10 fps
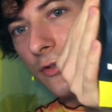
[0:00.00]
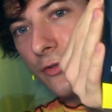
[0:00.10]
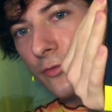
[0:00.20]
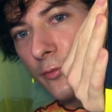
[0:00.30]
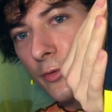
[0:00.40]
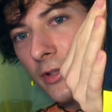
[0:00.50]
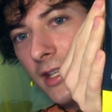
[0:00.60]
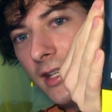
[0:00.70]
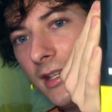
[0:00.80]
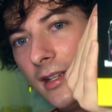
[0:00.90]

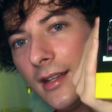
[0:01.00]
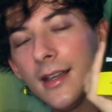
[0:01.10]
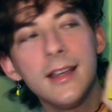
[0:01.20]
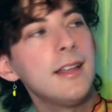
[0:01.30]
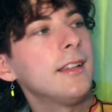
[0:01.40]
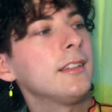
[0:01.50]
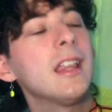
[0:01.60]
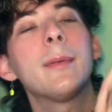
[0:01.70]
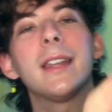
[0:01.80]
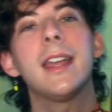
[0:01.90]
Truly
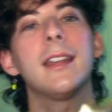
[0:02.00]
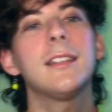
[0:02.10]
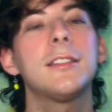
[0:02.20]
Lemonade.